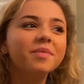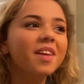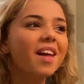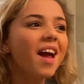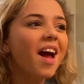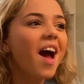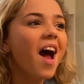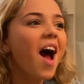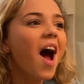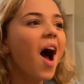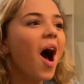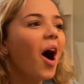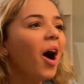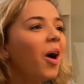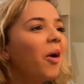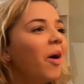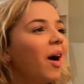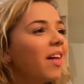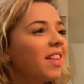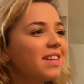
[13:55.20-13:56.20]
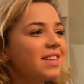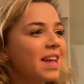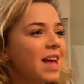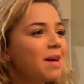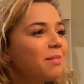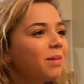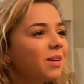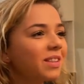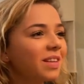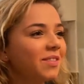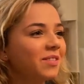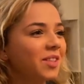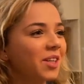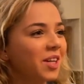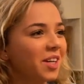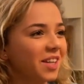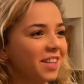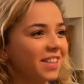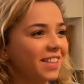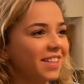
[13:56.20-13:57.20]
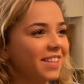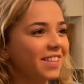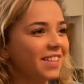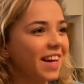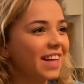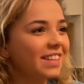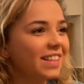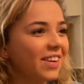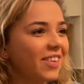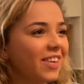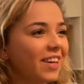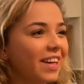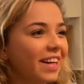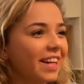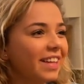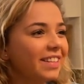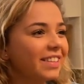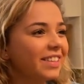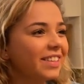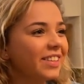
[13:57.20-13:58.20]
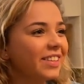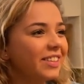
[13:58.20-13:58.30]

Oh wait. Oh, how the tables have turned. Isn't that one of those?